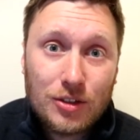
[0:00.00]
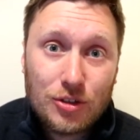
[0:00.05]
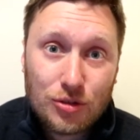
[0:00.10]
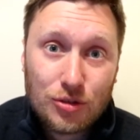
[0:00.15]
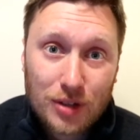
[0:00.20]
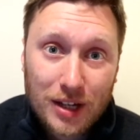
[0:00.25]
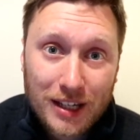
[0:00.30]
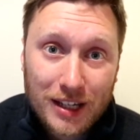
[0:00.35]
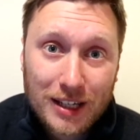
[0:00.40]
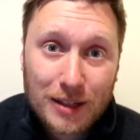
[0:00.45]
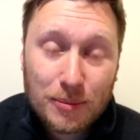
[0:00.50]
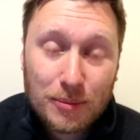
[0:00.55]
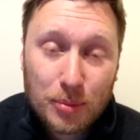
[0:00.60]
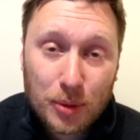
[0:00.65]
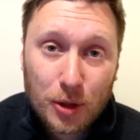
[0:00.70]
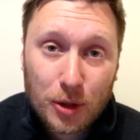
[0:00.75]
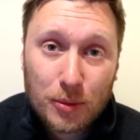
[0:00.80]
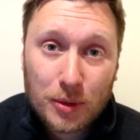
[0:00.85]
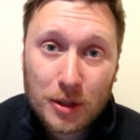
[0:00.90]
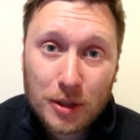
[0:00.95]
dragging
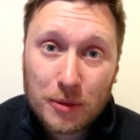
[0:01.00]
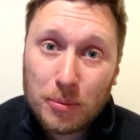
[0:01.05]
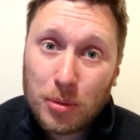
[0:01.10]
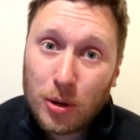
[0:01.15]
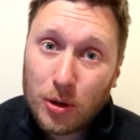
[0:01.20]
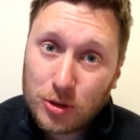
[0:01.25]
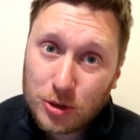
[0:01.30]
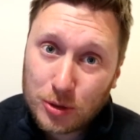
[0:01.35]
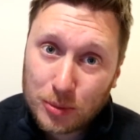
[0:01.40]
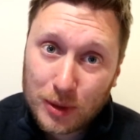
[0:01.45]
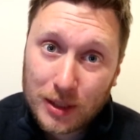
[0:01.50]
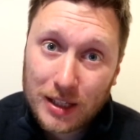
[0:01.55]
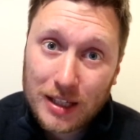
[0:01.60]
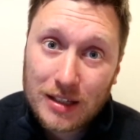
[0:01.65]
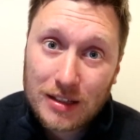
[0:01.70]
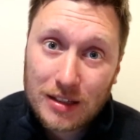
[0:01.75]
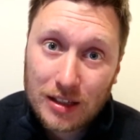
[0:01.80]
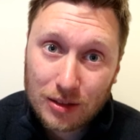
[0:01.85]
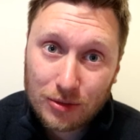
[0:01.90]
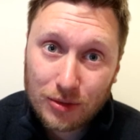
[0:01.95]
Birmingham possibly
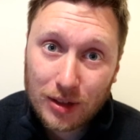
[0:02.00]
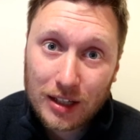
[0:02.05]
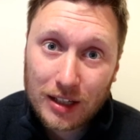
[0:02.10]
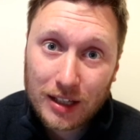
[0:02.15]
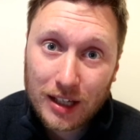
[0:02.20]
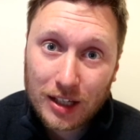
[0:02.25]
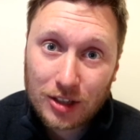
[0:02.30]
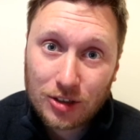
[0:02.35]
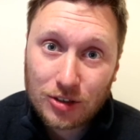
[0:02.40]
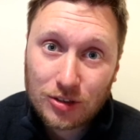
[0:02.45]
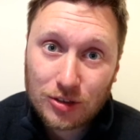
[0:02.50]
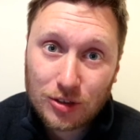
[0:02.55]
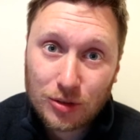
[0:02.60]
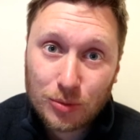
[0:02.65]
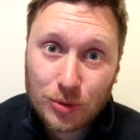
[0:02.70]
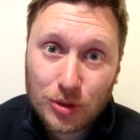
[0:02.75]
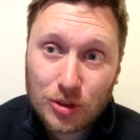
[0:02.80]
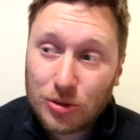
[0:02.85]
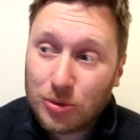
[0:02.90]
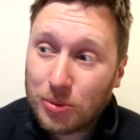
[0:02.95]
into the relegation
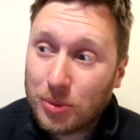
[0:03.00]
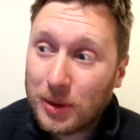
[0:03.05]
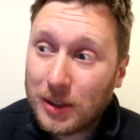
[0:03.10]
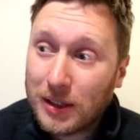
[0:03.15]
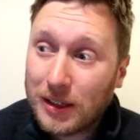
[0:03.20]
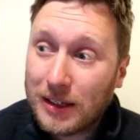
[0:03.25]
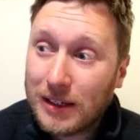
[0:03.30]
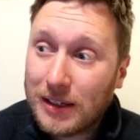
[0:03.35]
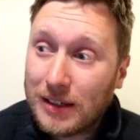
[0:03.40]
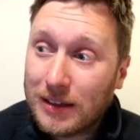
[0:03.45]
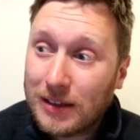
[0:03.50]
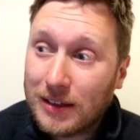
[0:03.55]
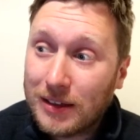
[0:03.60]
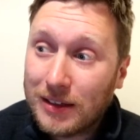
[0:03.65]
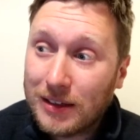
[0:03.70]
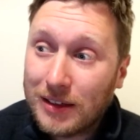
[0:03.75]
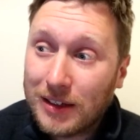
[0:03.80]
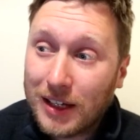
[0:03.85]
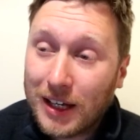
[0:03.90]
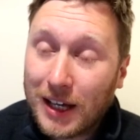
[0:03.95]
zone, which will be
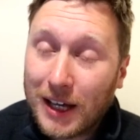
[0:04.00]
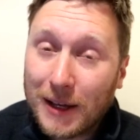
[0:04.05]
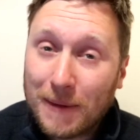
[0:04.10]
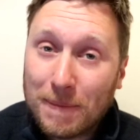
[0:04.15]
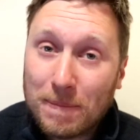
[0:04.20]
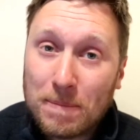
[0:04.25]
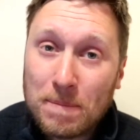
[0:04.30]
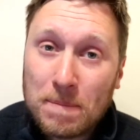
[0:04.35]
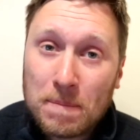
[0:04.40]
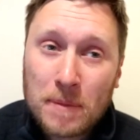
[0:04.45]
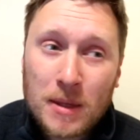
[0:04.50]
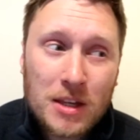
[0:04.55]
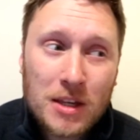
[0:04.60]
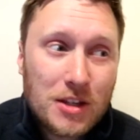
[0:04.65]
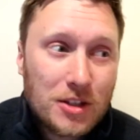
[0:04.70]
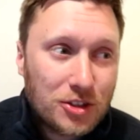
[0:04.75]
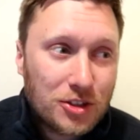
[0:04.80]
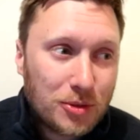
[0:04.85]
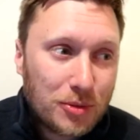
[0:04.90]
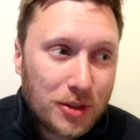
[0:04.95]

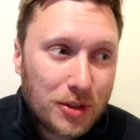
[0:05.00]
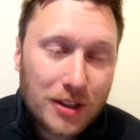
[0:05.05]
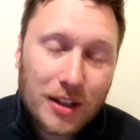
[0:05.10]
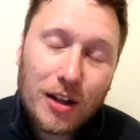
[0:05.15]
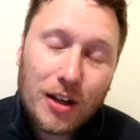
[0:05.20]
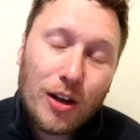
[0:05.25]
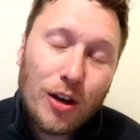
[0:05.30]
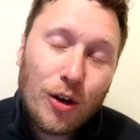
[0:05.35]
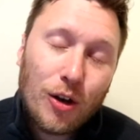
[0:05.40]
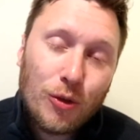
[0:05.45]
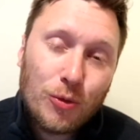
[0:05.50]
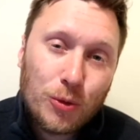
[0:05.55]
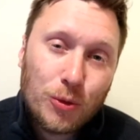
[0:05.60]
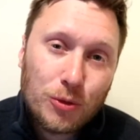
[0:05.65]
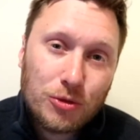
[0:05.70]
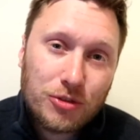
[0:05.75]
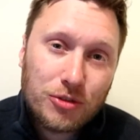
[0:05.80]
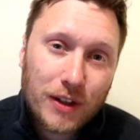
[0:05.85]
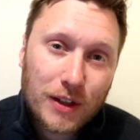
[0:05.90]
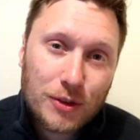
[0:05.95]
something that a lot of
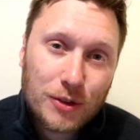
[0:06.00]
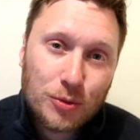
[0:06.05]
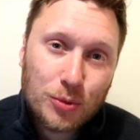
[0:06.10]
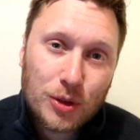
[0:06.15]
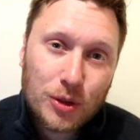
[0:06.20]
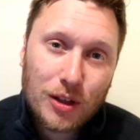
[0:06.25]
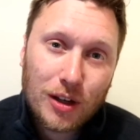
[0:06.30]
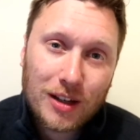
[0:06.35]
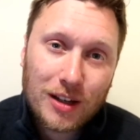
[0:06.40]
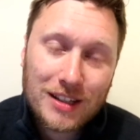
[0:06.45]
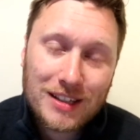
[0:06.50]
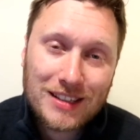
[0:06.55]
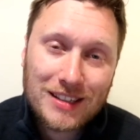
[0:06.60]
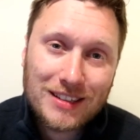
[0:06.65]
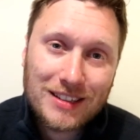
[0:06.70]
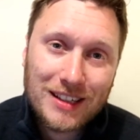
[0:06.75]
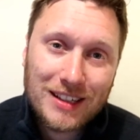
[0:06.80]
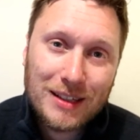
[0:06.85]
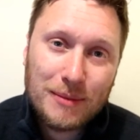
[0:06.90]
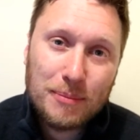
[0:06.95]
Wolves fans would like to
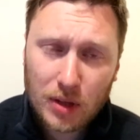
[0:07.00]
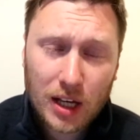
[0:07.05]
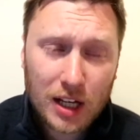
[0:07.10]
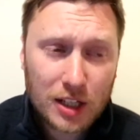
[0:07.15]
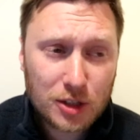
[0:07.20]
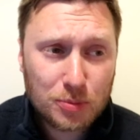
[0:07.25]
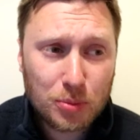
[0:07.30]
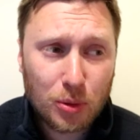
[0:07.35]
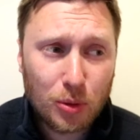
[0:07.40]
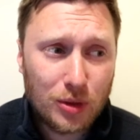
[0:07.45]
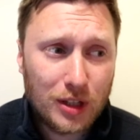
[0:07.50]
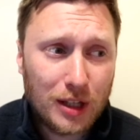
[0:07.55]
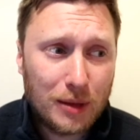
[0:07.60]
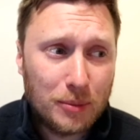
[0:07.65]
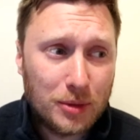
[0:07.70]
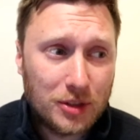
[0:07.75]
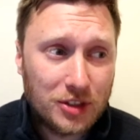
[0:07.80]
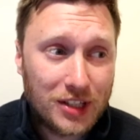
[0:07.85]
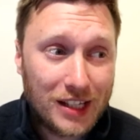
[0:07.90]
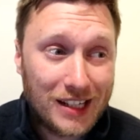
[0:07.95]
see. As Paul
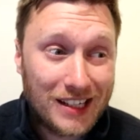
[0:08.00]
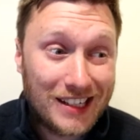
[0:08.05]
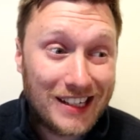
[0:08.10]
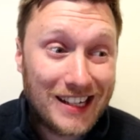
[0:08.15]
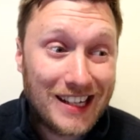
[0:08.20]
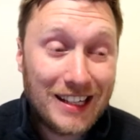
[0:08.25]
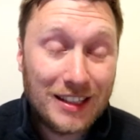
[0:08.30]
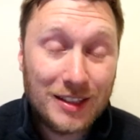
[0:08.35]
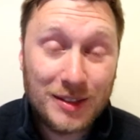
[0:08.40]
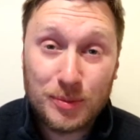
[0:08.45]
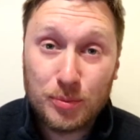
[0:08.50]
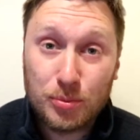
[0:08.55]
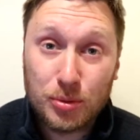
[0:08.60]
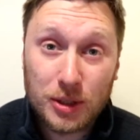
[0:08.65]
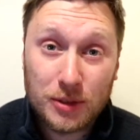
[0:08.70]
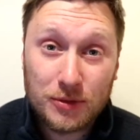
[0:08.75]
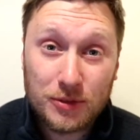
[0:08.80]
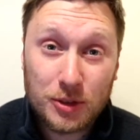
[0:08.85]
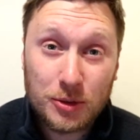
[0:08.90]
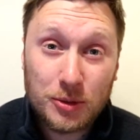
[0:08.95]
Lambert said in his
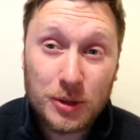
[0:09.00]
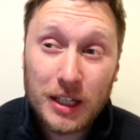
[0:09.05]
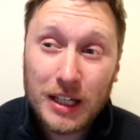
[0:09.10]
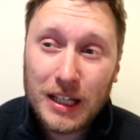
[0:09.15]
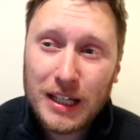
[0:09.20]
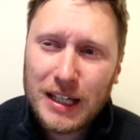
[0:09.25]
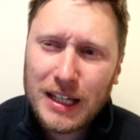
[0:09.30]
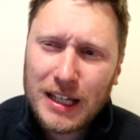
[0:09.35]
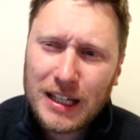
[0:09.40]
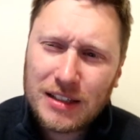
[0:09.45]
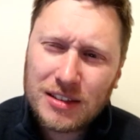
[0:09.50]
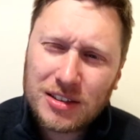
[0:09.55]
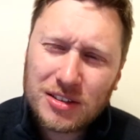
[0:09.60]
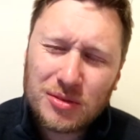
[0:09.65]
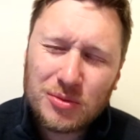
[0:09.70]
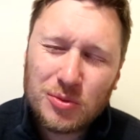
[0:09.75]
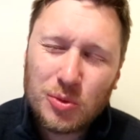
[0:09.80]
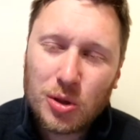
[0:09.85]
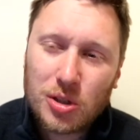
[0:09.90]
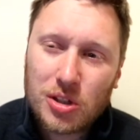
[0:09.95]
preview, he
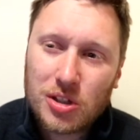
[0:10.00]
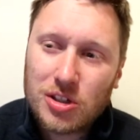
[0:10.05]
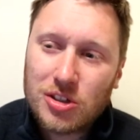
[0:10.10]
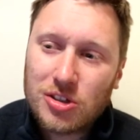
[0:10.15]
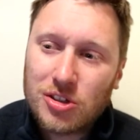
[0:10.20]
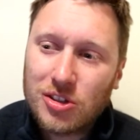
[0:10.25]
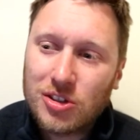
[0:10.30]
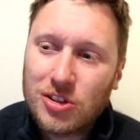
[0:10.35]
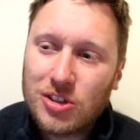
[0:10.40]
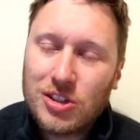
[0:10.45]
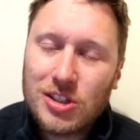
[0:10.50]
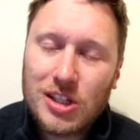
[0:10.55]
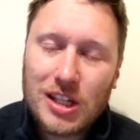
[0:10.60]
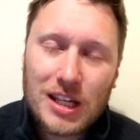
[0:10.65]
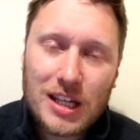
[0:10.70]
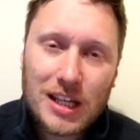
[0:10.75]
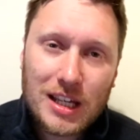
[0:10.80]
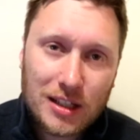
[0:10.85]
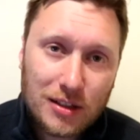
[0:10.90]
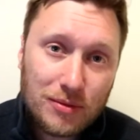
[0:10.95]
doesn't want to
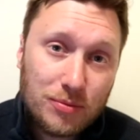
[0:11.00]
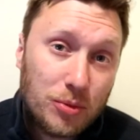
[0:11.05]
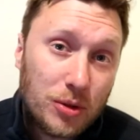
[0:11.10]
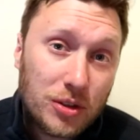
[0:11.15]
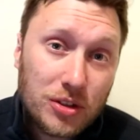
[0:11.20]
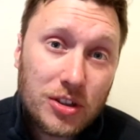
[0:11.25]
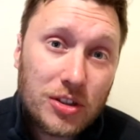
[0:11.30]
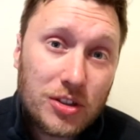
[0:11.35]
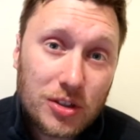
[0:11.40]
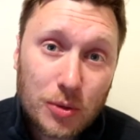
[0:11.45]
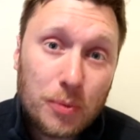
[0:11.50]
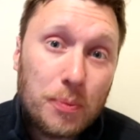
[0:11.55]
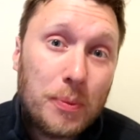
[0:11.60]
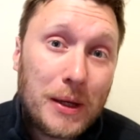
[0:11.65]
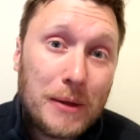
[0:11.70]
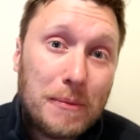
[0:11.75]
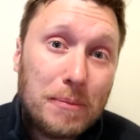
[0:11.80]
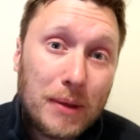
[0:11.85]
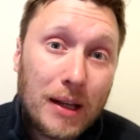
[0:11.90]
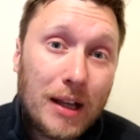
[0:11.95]
see, he wants us to
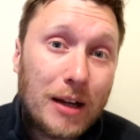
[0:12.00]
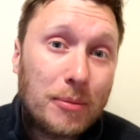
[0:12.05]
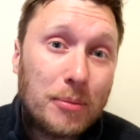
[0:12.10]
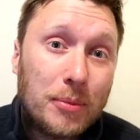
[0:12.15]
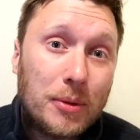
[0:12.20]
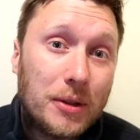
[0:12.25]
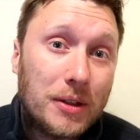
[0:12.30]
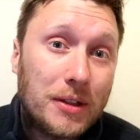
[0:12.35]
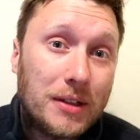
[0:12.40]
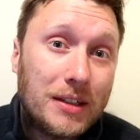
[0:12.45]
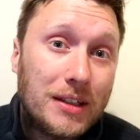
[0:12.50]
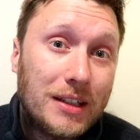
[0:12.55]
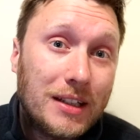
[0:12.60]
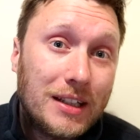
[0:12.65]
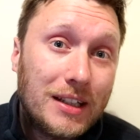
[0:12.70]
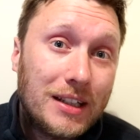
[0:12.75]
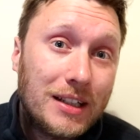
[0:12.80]
beat Blackburn,